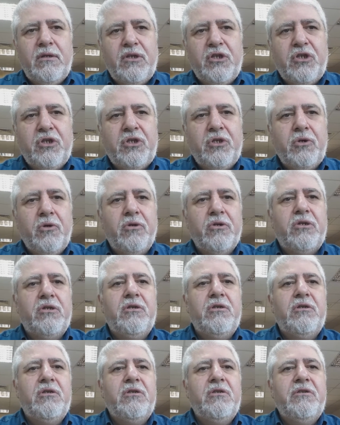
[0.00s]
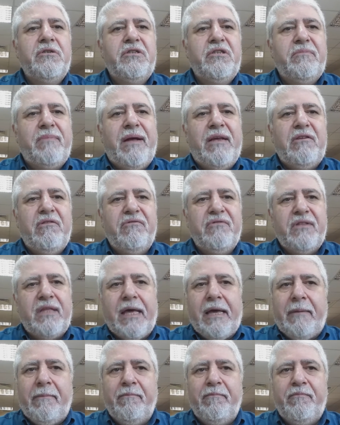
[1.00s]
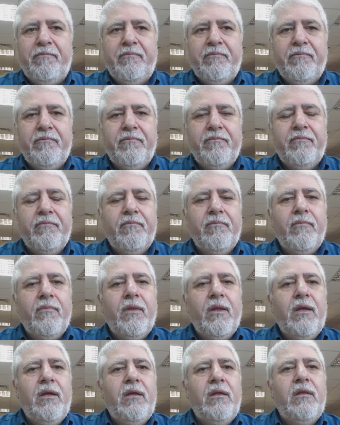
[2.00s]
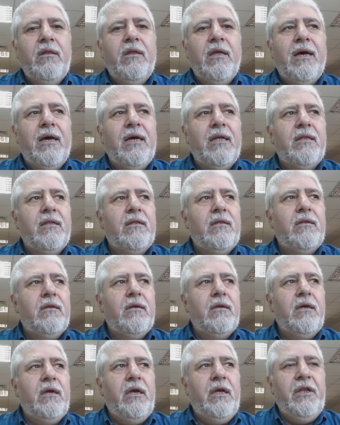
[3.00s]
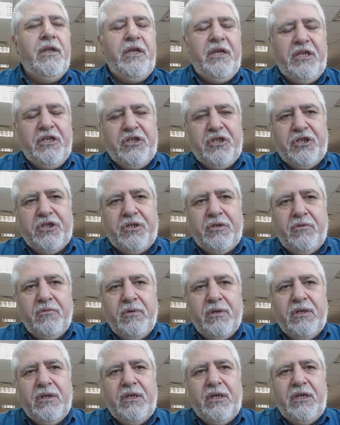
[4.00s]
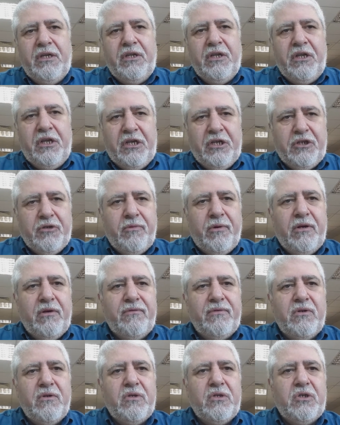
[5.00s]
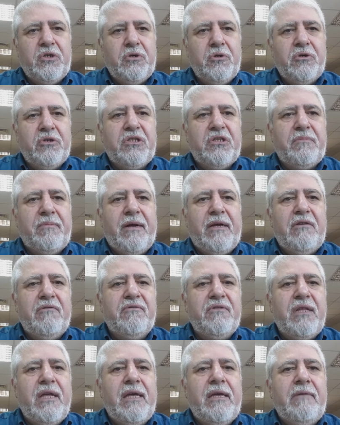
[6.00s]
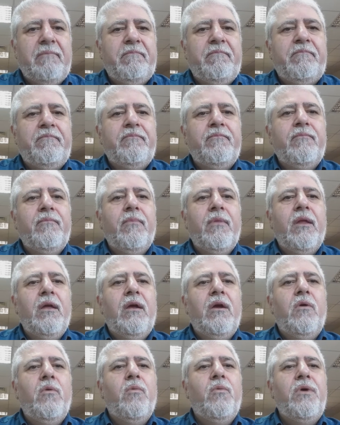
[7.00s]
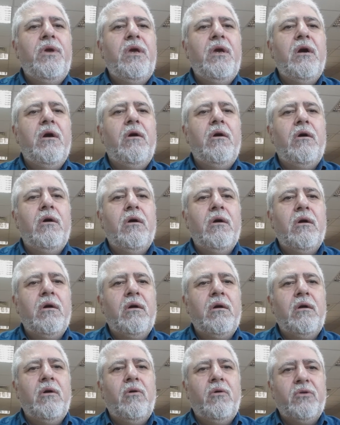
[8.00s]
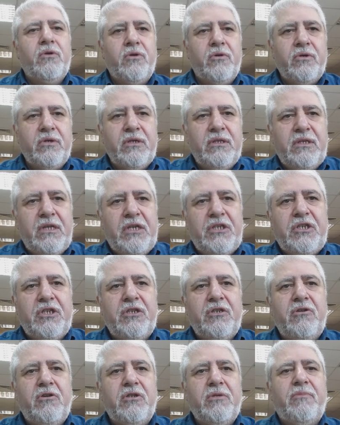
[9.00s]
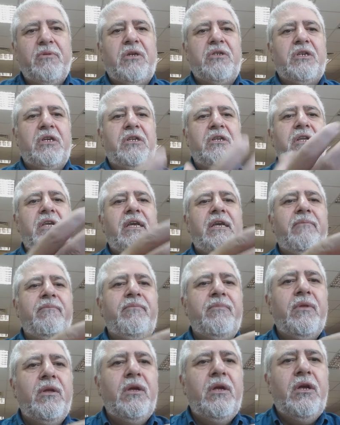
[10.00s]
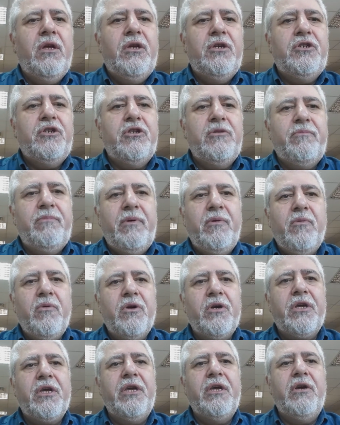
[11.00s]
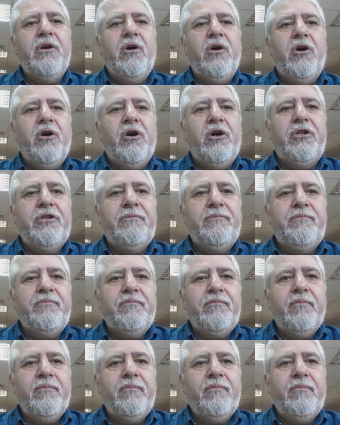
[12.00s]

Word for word: shorter span of time, that in each one of those short span of time we are, or the organization or the project team should be working on